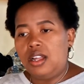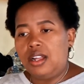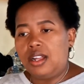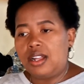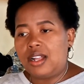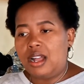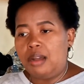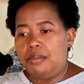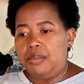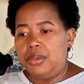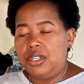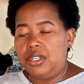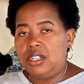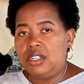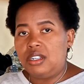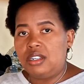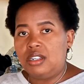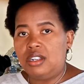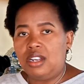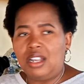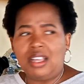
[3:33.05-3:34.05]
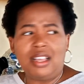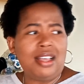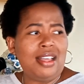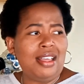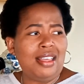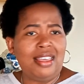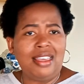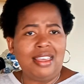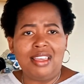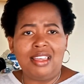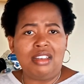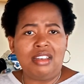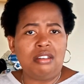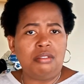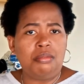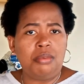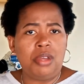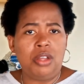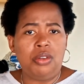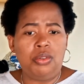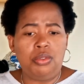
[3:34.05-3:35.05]
cupboard, like I had in
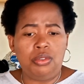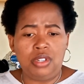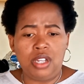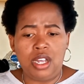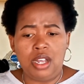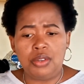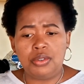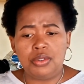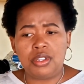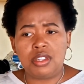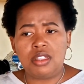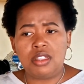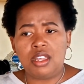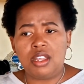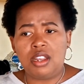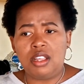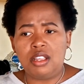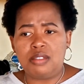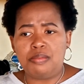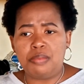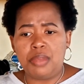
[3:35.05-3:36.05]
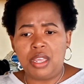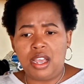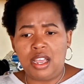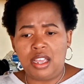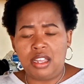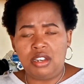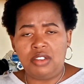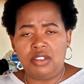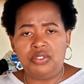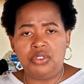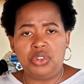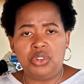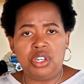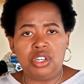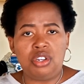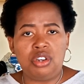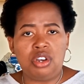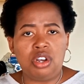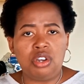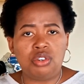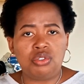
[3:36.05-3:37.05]
my old house, that is behind a very
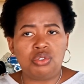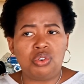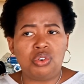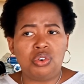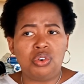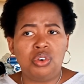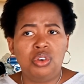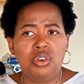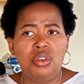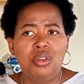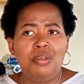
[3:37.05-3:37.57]
dark door